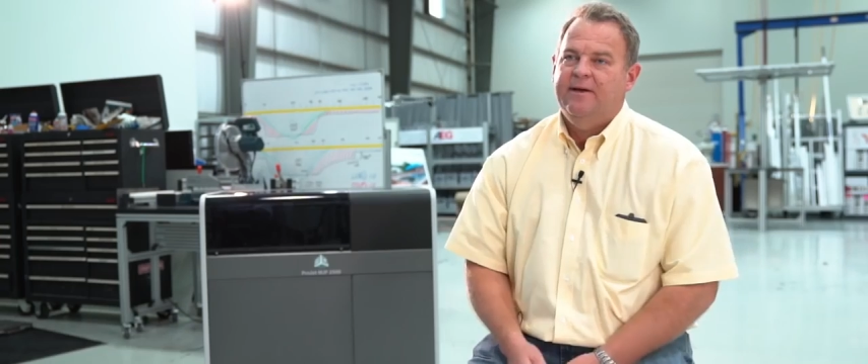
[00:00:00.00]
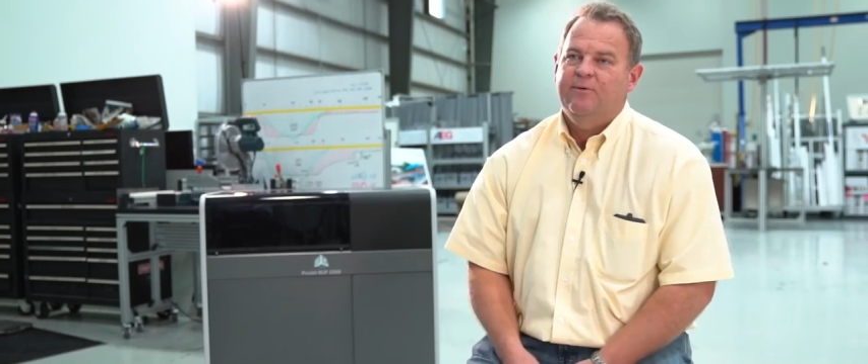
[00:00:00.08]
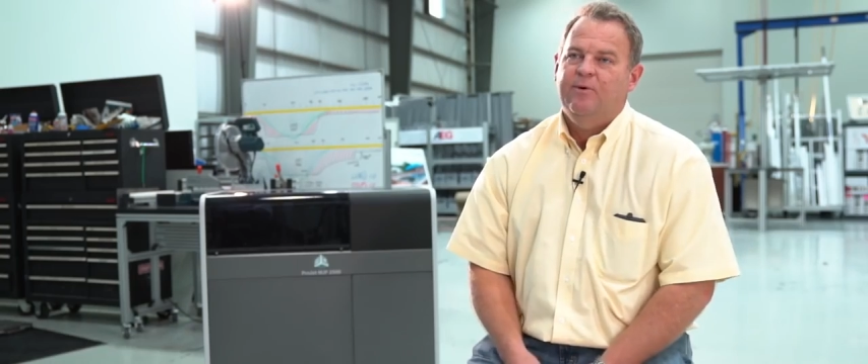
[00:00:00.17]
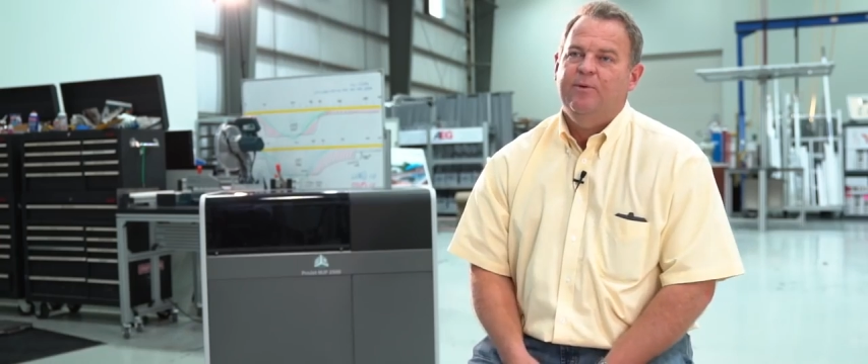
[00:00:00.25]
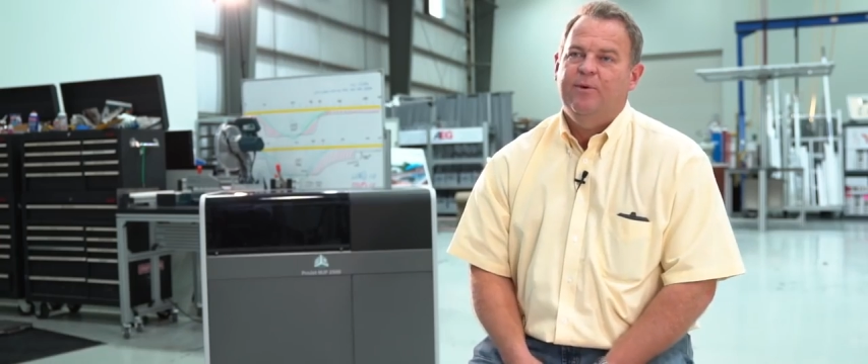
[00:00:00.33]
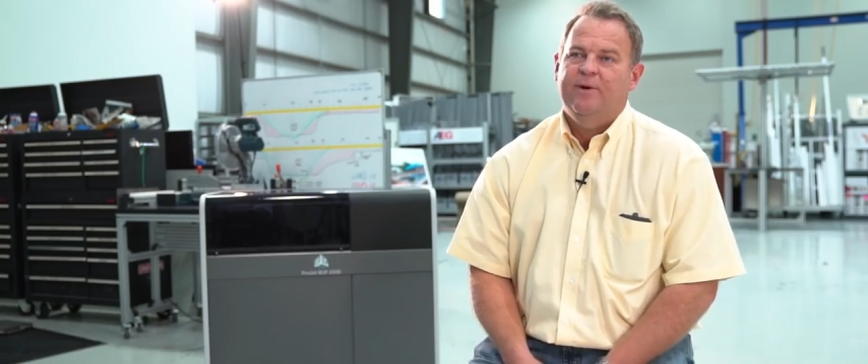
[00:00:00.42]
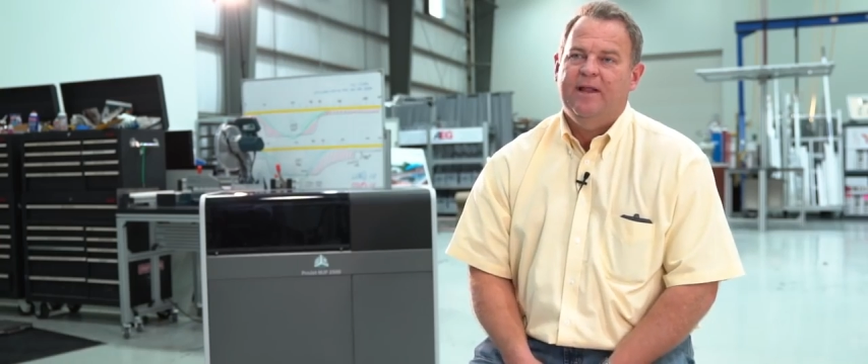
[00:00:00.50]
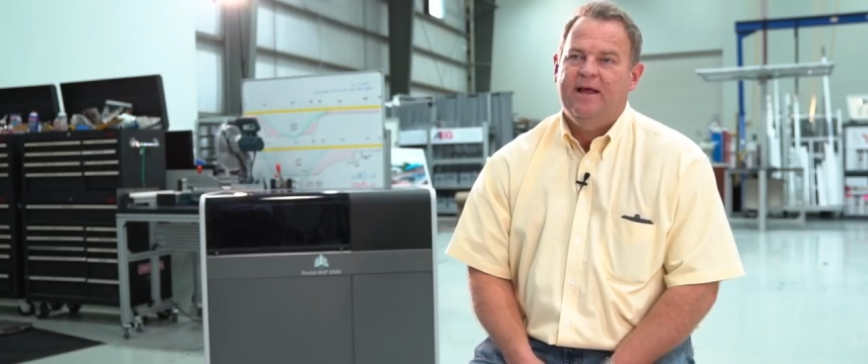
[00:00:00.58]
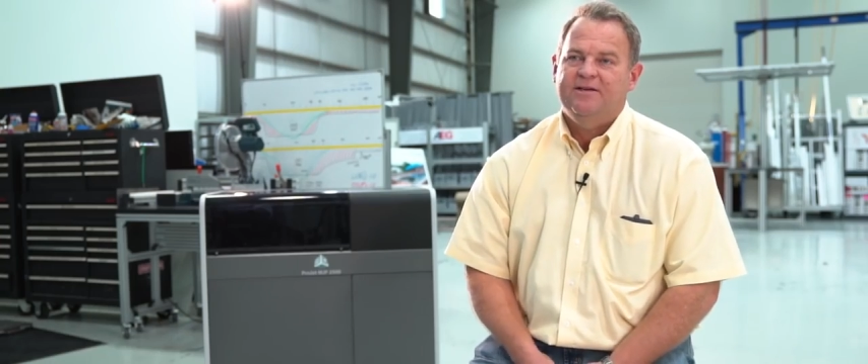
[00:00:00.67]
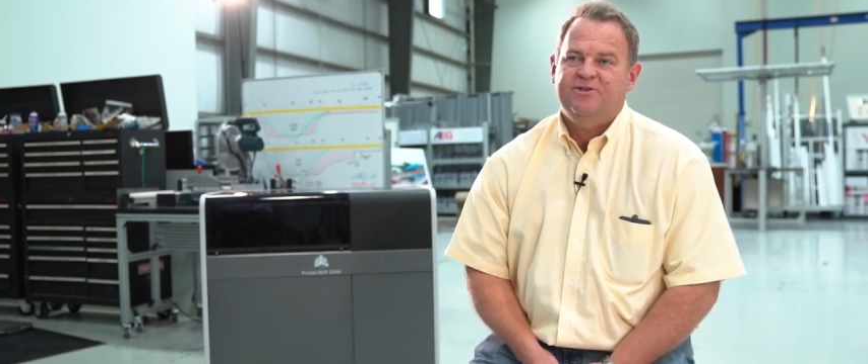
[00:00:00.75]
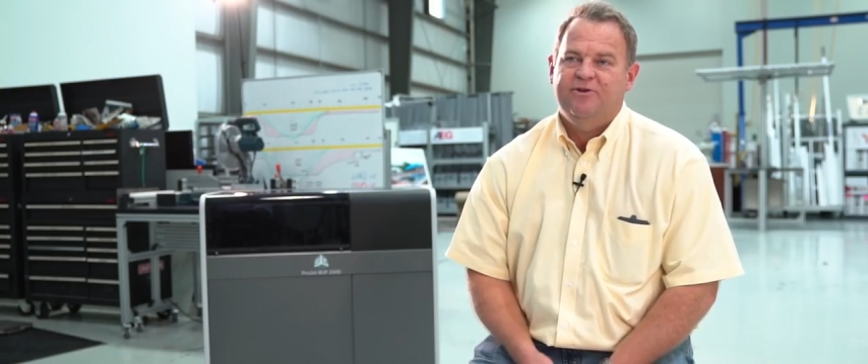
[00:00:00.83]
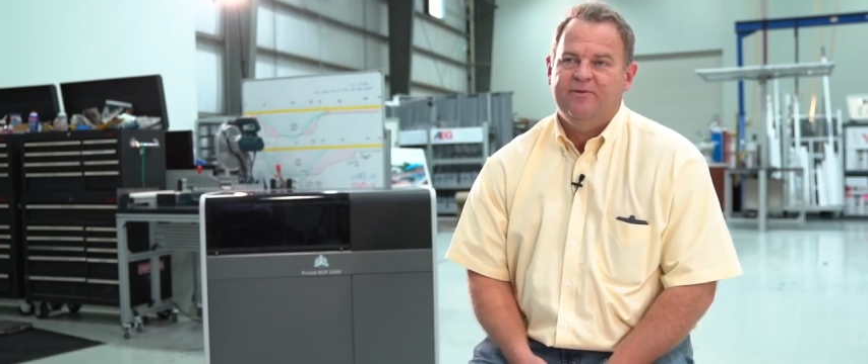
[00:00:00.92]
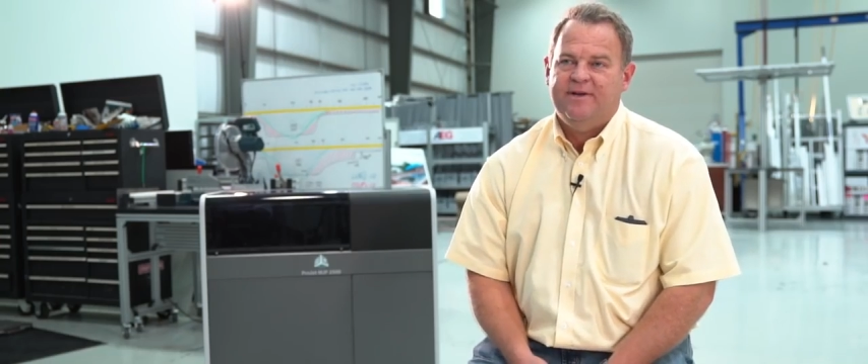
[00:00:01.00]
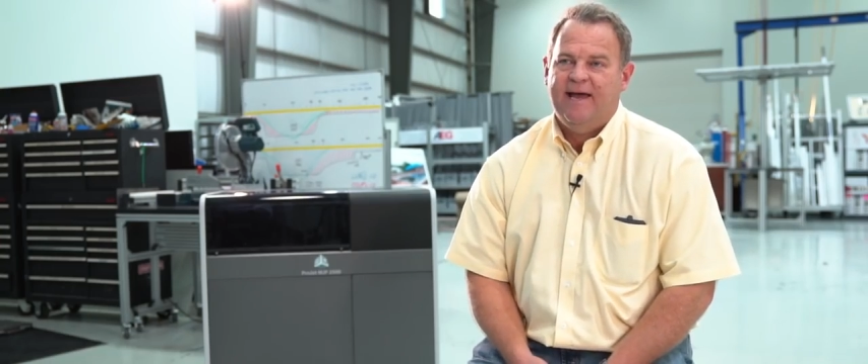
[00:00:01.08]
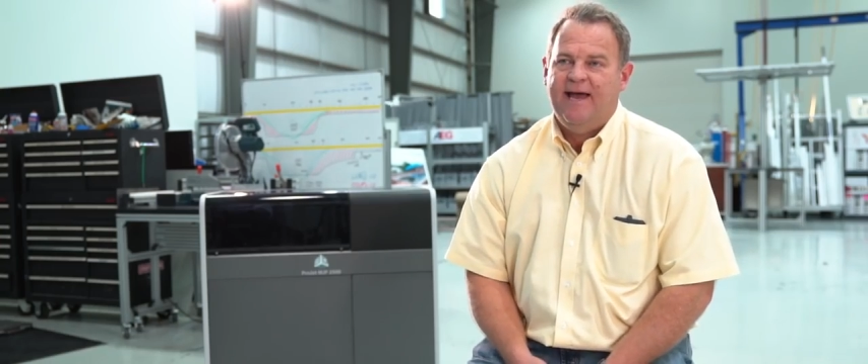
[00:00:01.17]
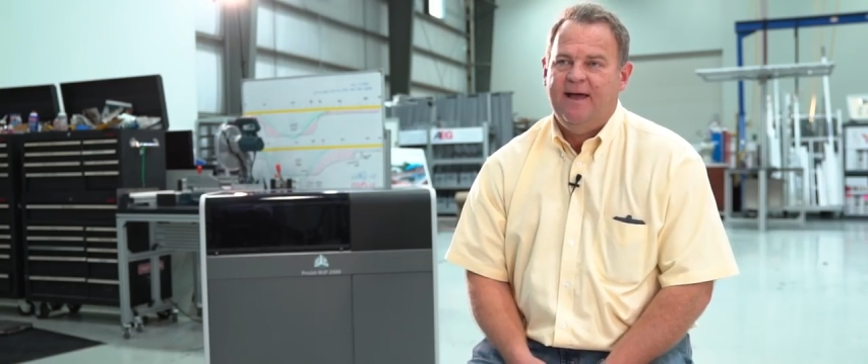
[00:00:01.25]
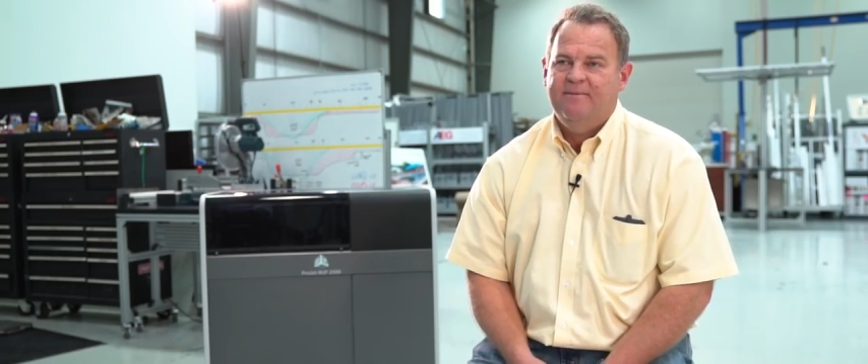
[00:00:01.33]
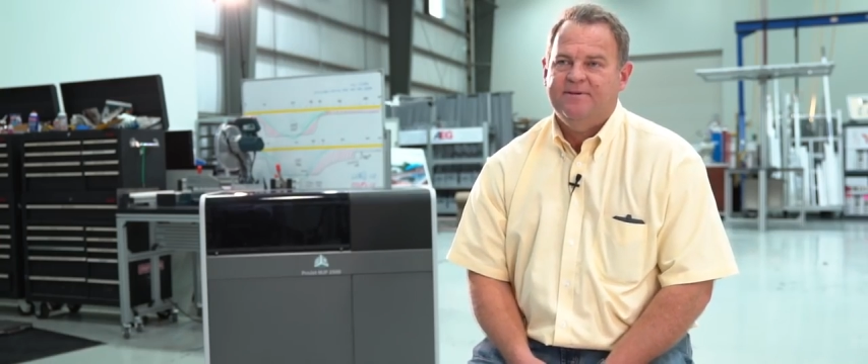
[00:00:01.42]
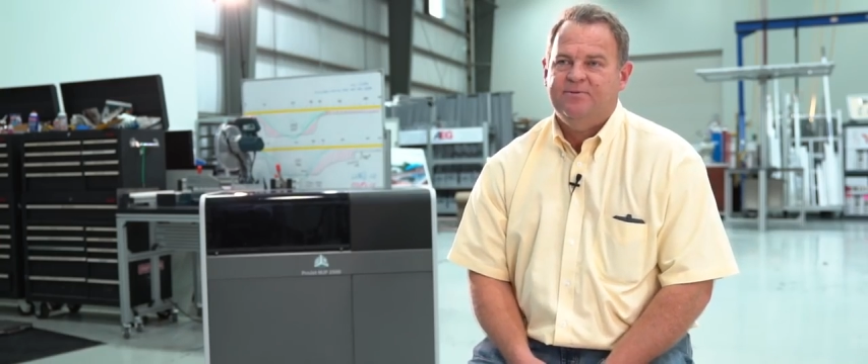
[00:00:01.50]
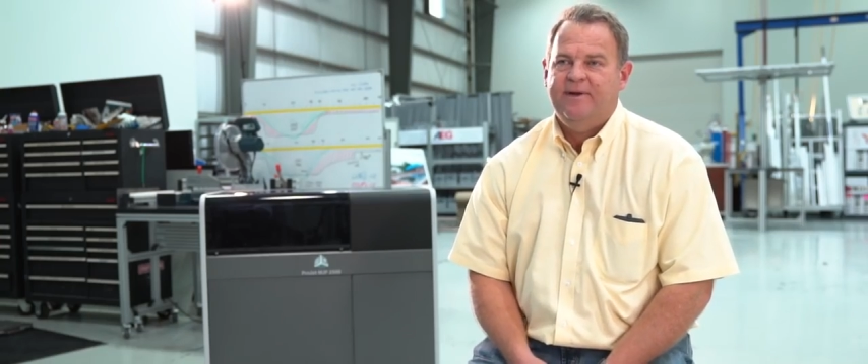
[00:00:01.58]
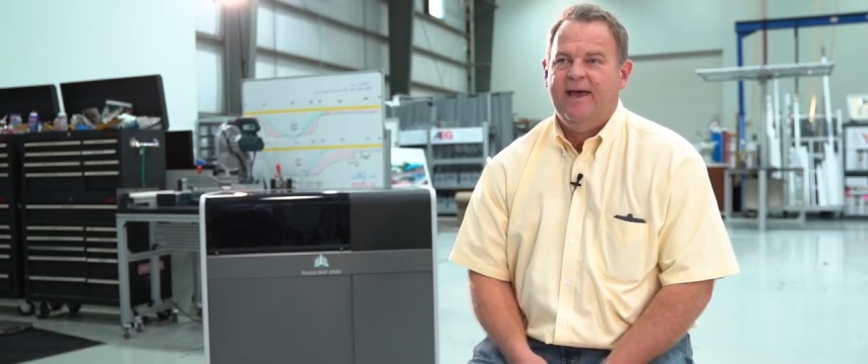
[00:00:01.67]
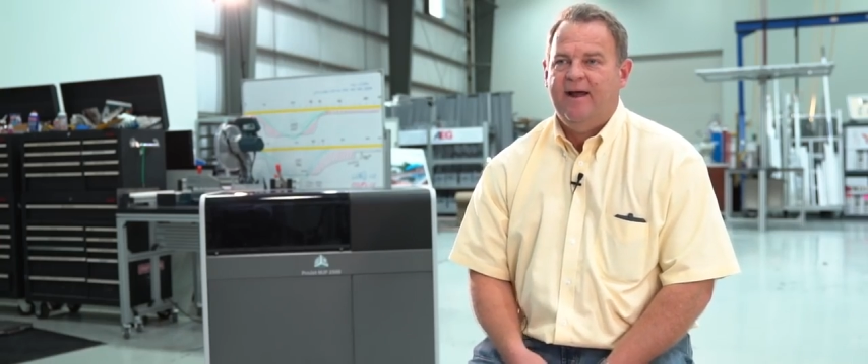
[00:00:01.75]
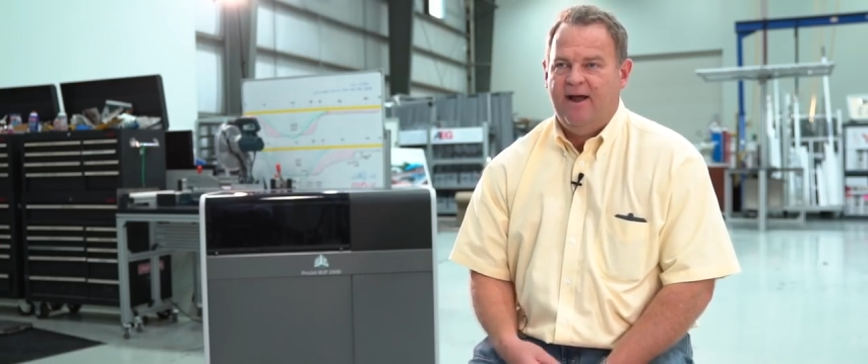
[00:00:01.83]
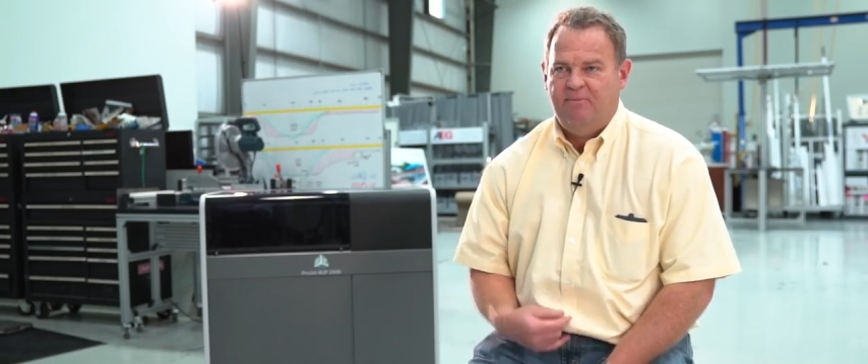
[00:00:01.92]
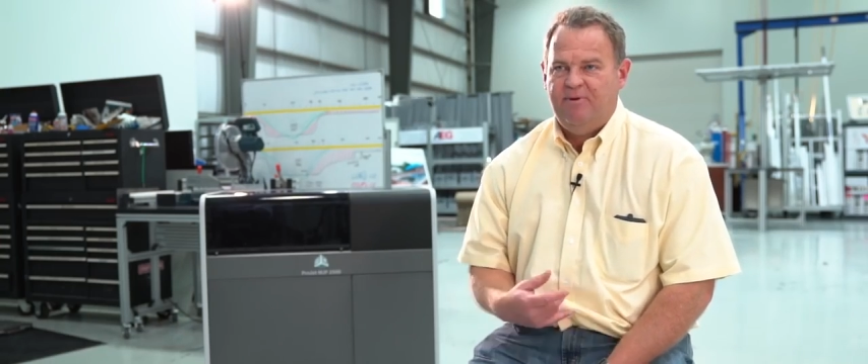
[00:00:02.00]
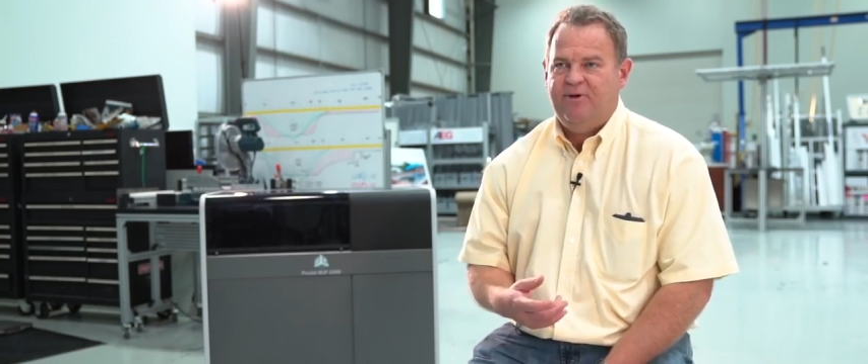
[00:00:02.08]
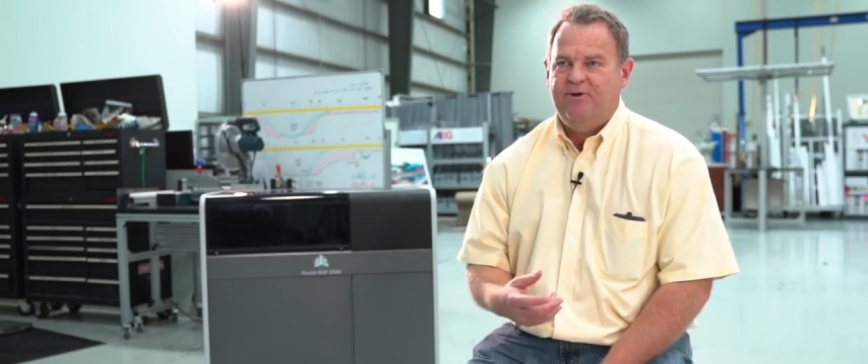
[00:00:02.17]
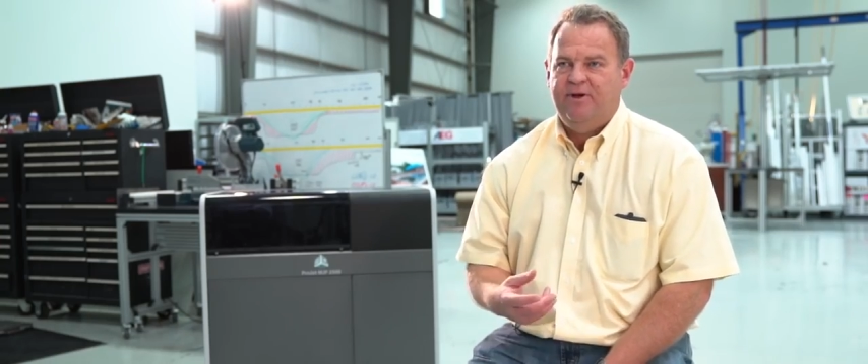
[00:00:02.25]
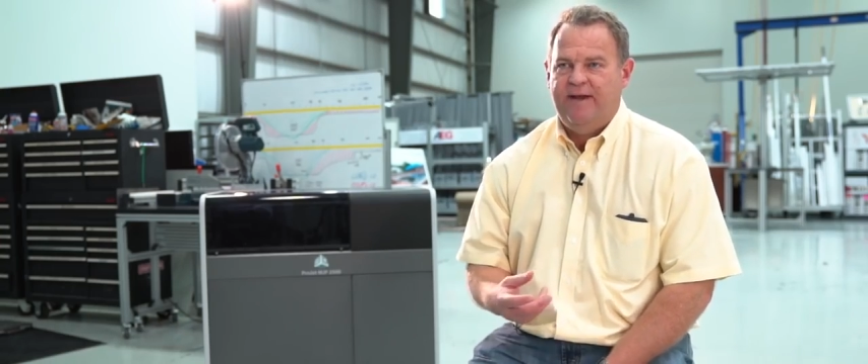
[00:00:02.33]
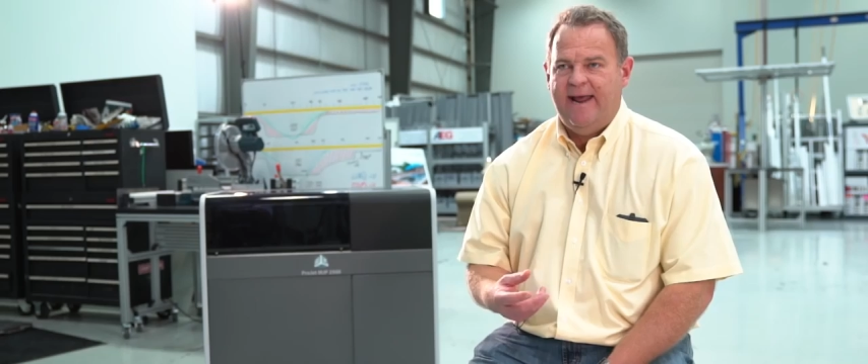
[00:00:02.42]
And what we realized over time is we had an opportunity